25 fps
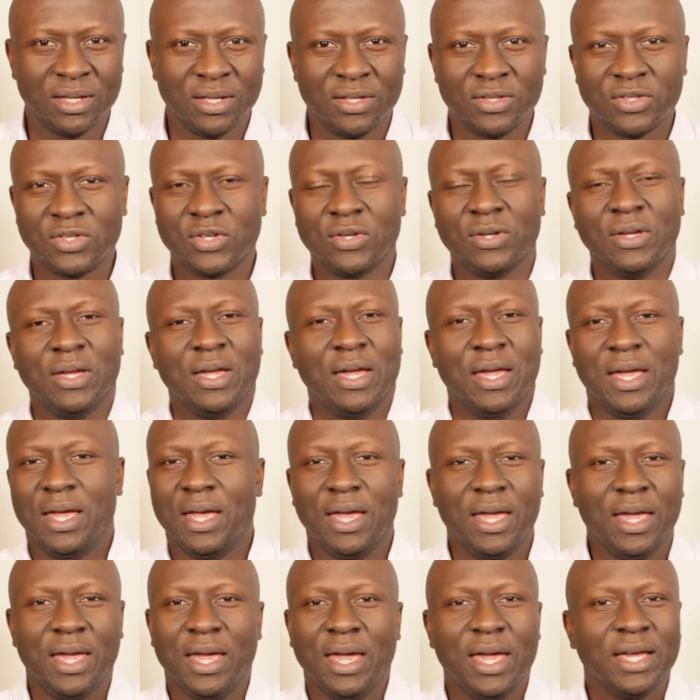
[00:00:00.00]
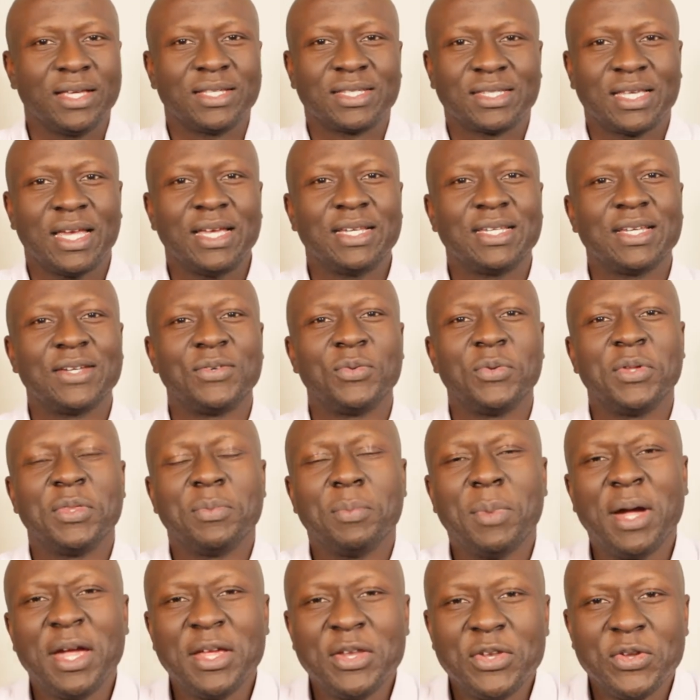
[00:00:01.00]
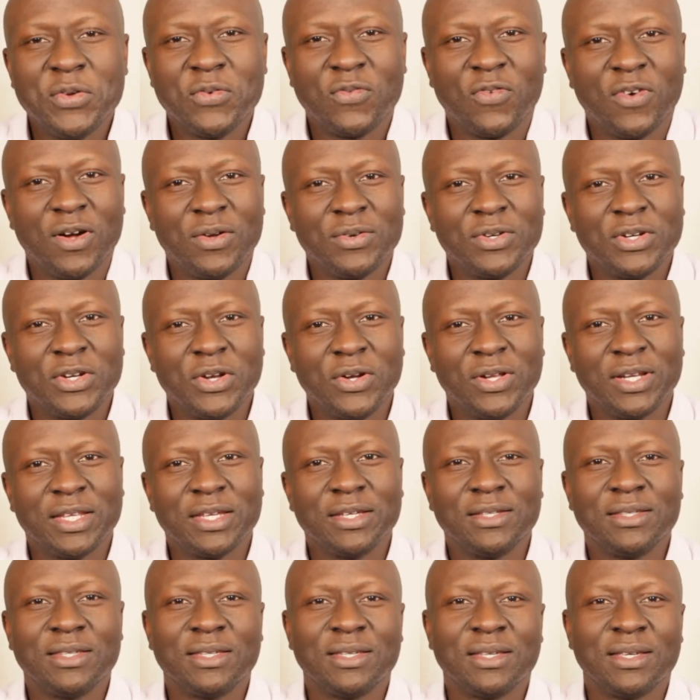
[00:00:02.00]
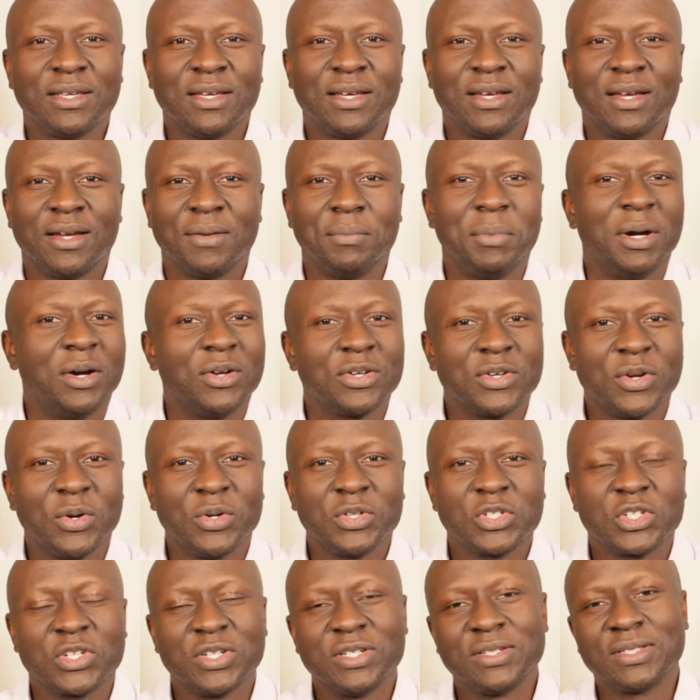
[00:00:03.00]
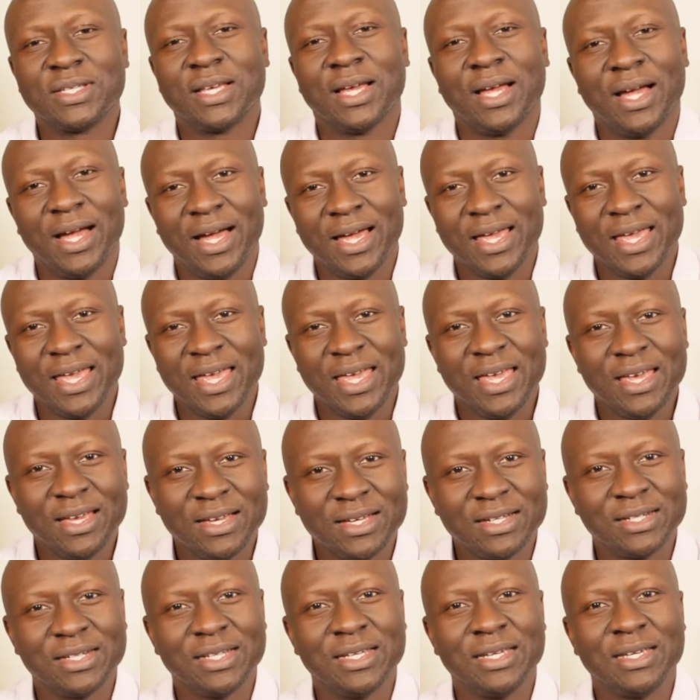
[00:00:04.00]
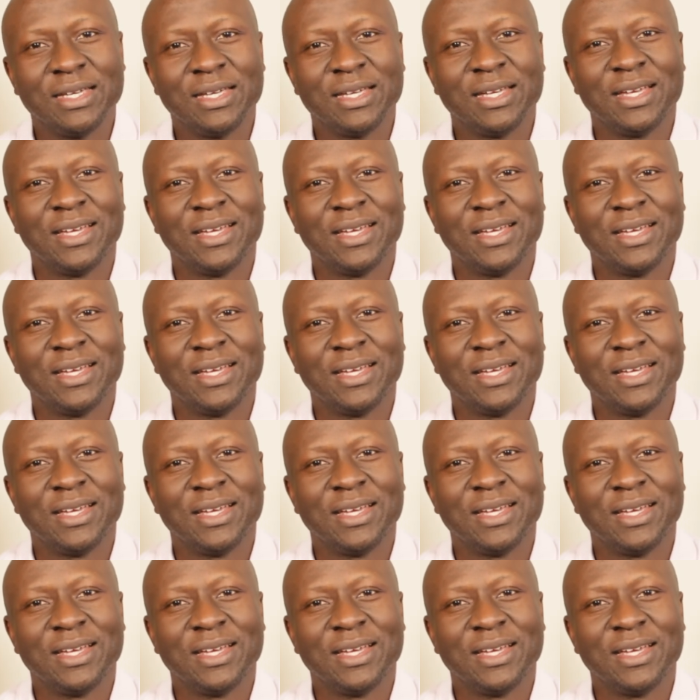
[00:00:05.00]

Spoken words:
So, excited with my newfound knowledge about oceans, I eagerly